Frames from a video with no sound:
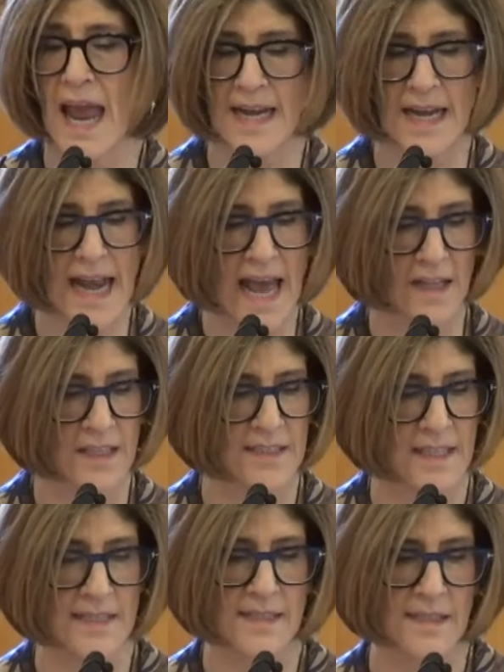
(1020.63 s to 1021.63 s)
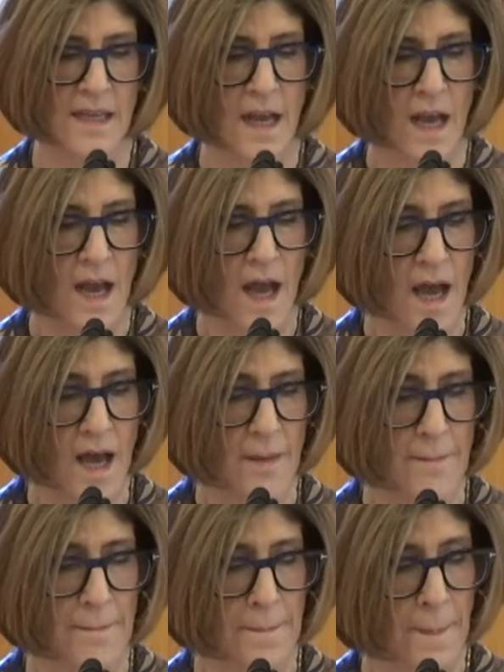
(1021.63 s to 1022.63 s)
and analysis.
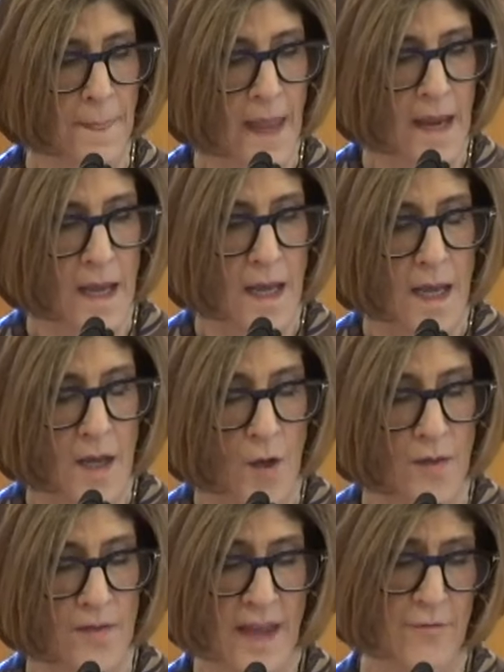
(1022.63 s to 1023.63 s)
Um, they